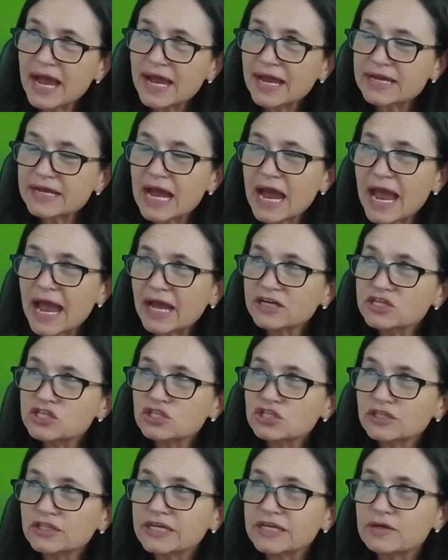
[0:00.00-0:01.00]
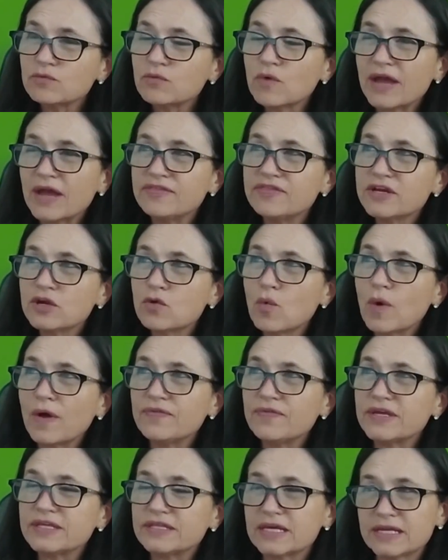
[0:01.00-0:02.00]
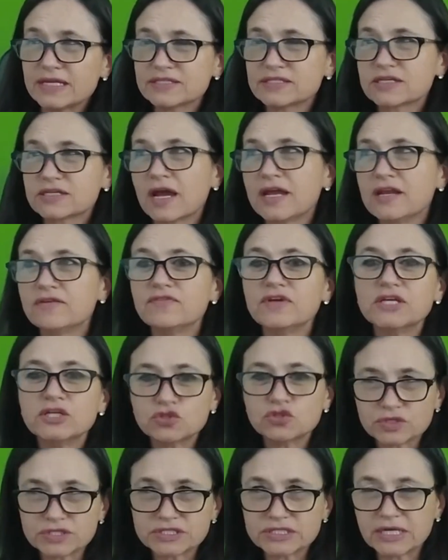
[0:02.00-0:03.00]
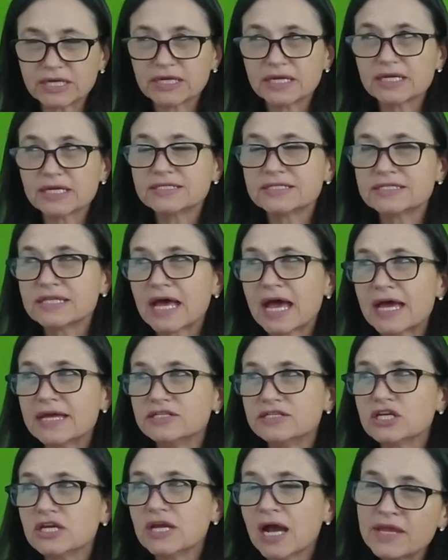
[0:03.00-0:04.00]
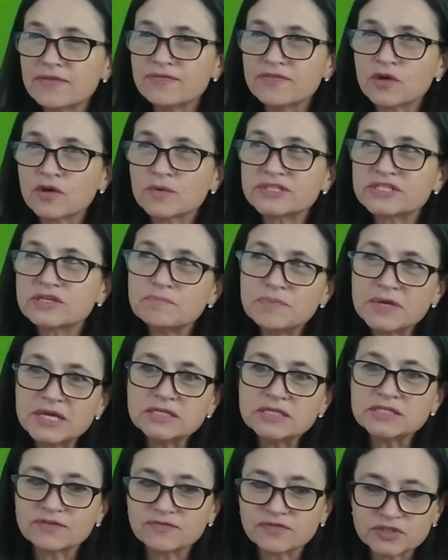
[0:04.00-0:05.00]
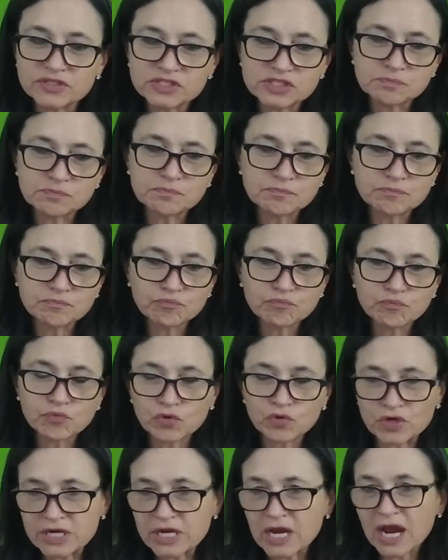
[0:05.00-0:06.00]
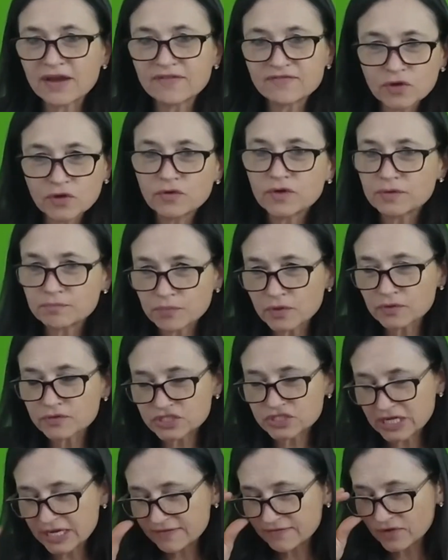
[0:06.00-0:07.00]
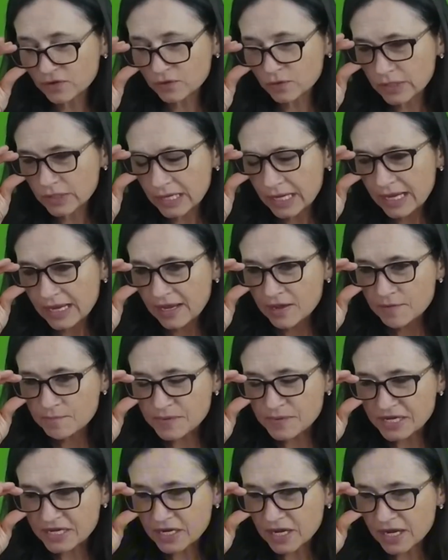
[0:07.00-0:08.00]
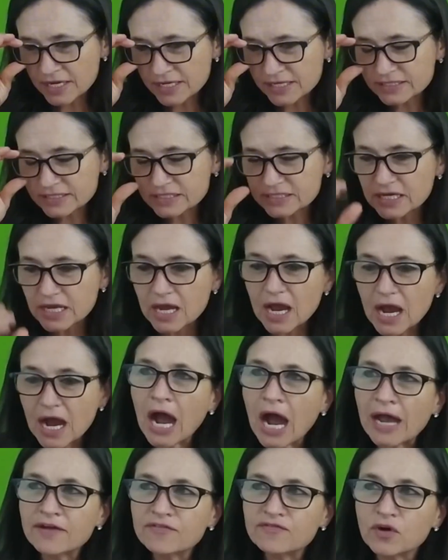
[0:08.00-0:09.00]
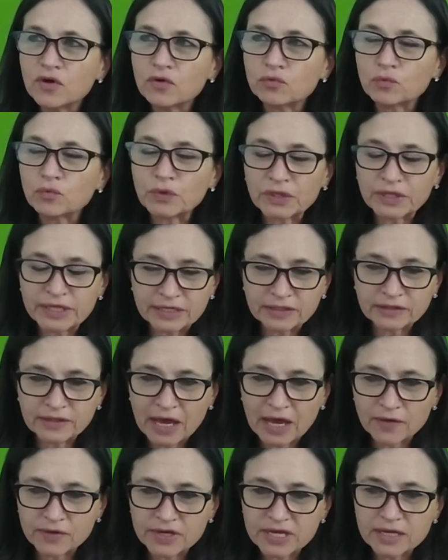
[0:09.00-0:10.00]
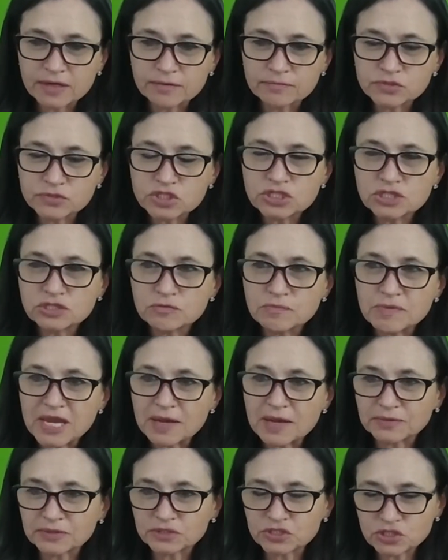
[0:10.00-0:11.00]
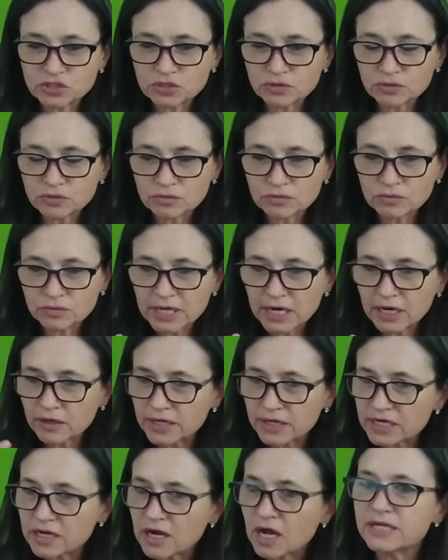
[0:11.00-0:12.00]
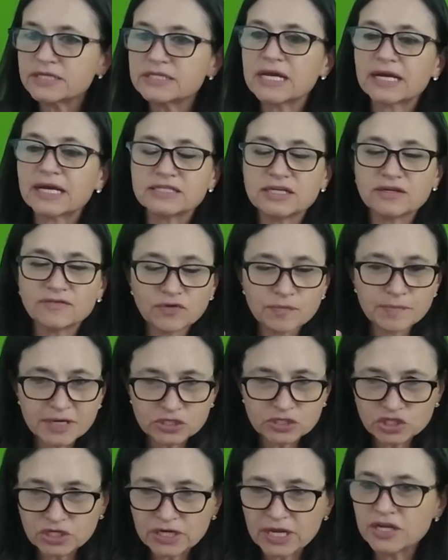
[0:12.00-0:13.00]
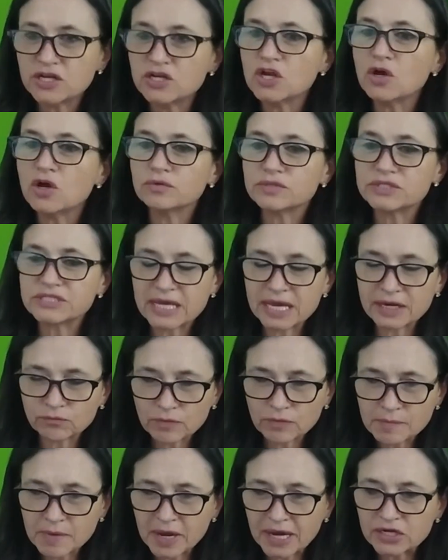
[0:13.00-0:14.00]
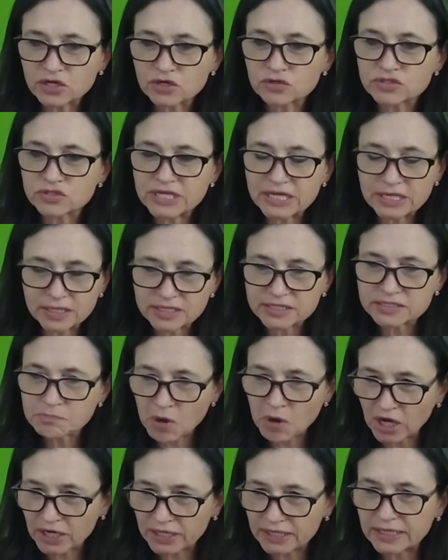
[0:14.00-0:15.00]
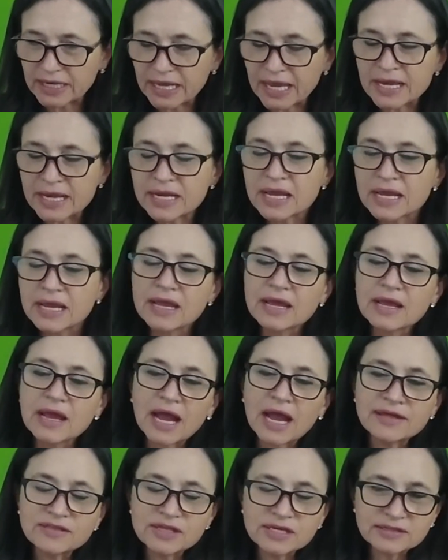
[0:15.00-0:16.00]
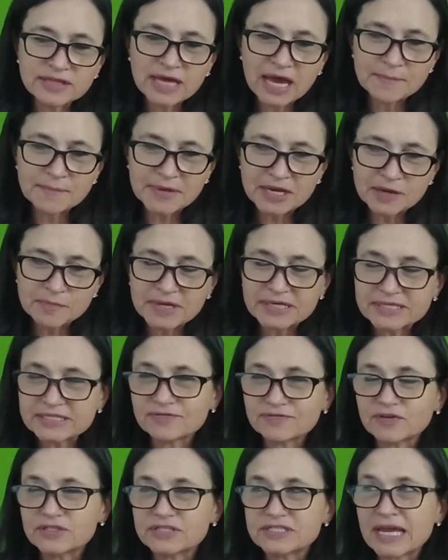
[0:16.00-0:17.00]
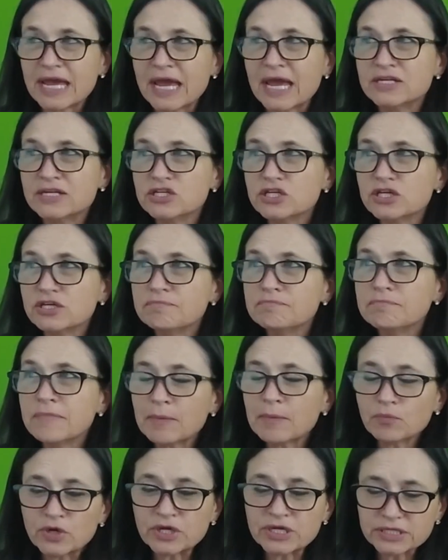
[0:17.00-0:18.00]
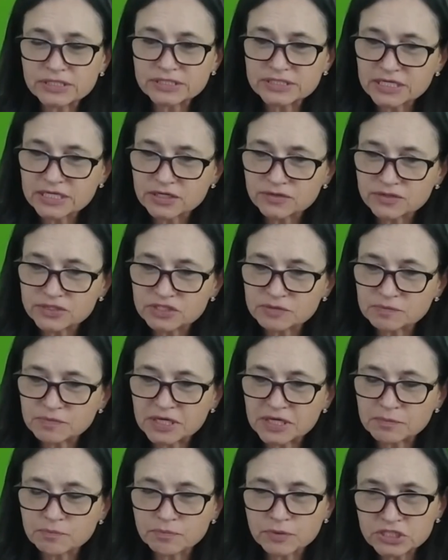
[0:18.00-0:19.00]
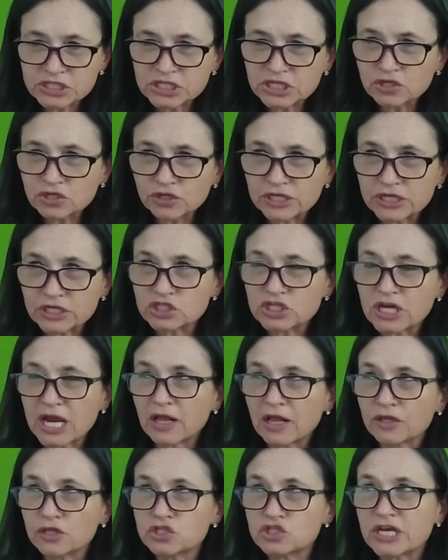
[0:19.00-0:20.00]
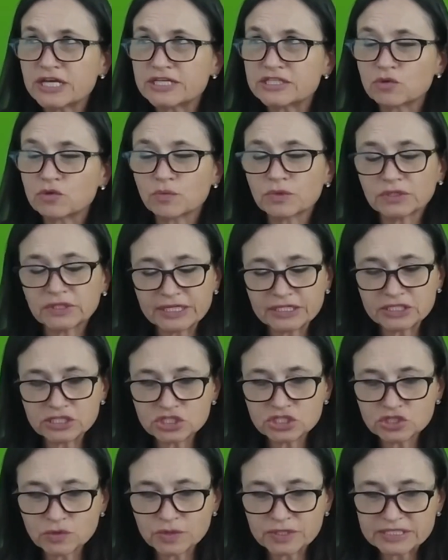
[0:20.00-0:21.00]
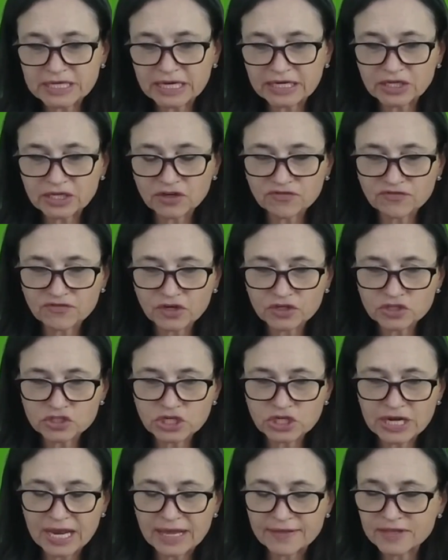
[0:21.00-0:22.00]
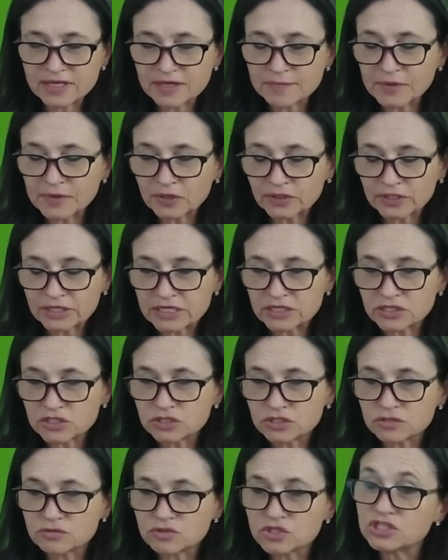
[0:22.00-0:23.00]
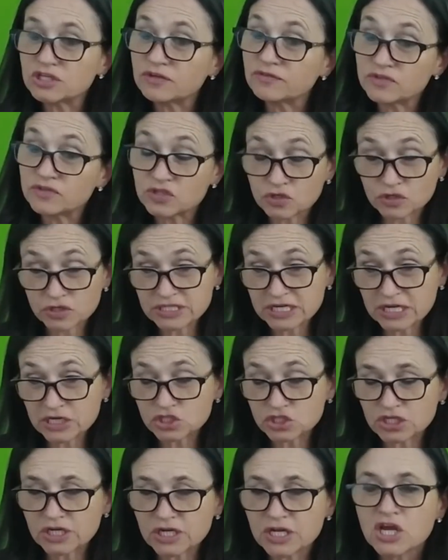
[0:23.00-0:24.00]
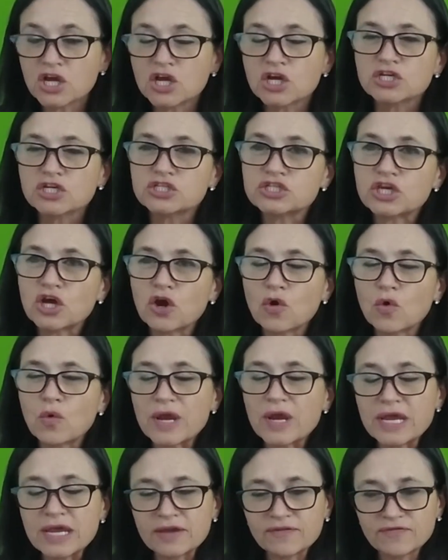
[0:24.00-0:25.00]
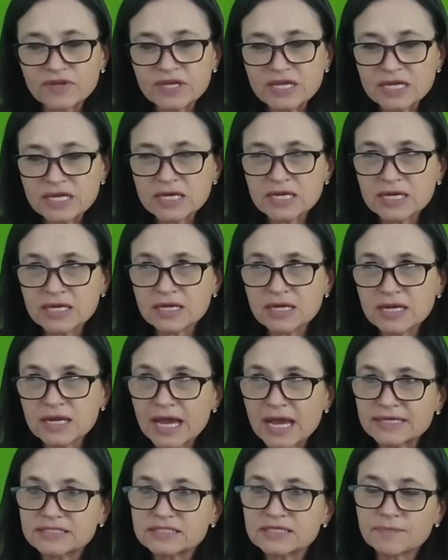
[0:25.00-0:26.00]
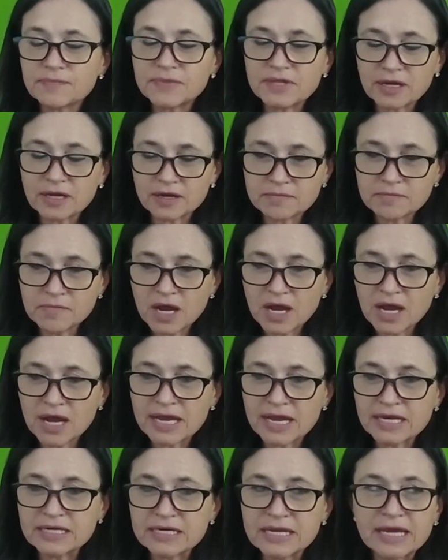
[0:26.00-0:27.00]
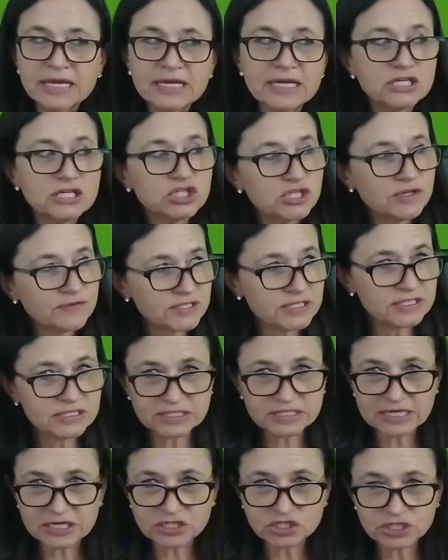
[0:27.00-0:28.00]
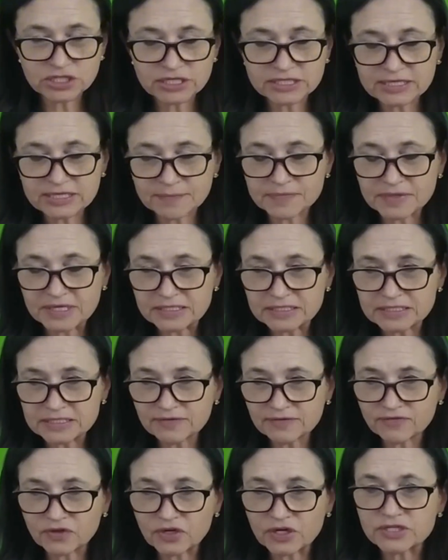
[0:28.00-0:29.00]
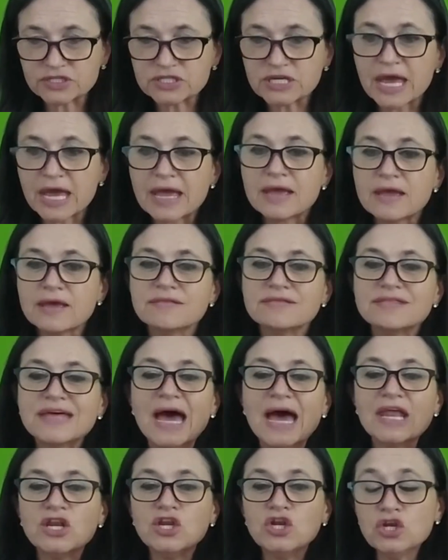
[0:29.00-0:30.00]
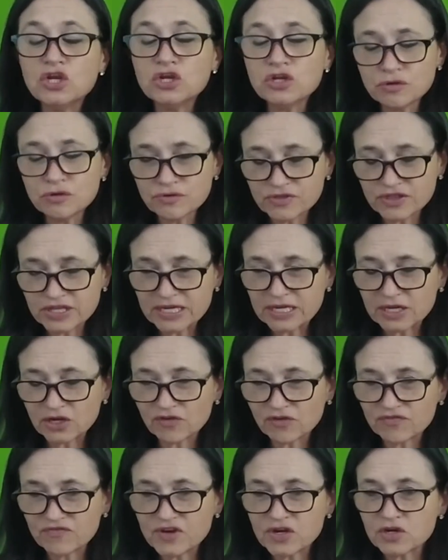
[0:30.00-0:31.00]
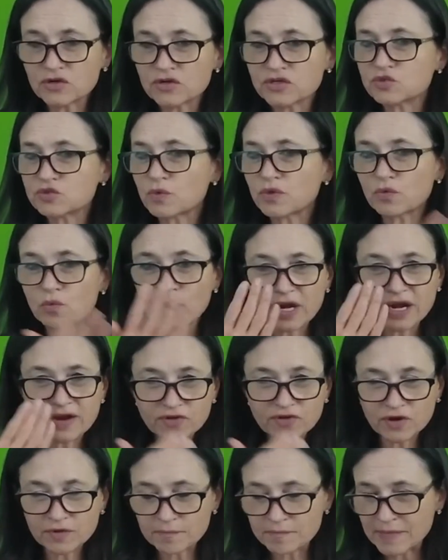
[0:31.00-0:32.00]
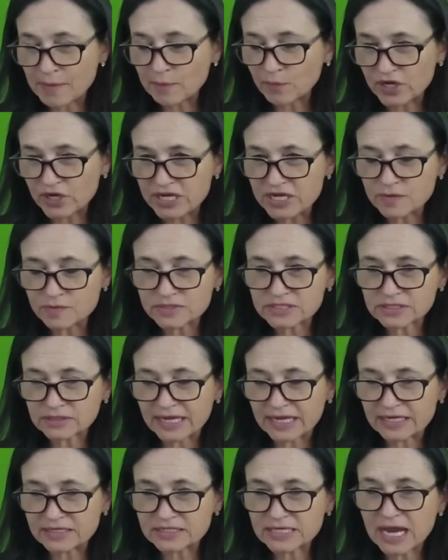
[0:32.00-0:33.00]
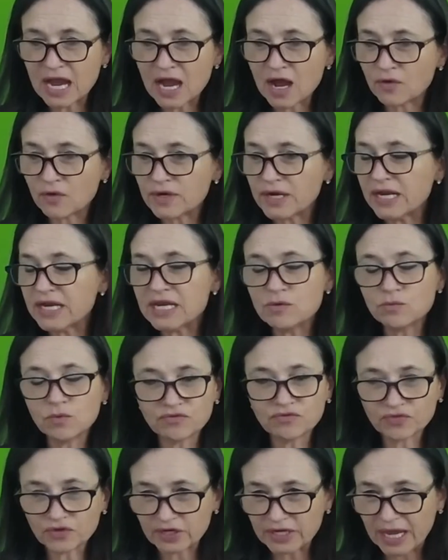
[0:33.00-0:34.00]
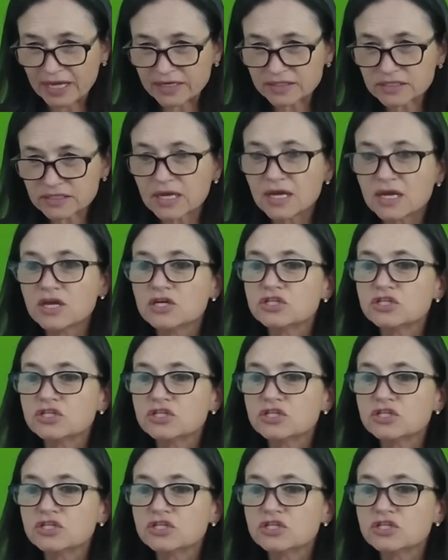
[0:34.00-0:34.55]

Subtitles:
I think one thing that is kind of interesting is that there was a big difference pre-iPhone and post-iPhone, because iPhone really allowed him to be able to carry contact information and notes and reminders in his pocket. And I think that made a big difference. And memory continues to be particularly a challenge as it relates to executive function and the ability to shift your attention. So if he has something on mind and he shifts his attention to something different, that new thing interferes with whatever memory he was laying down and he will forget.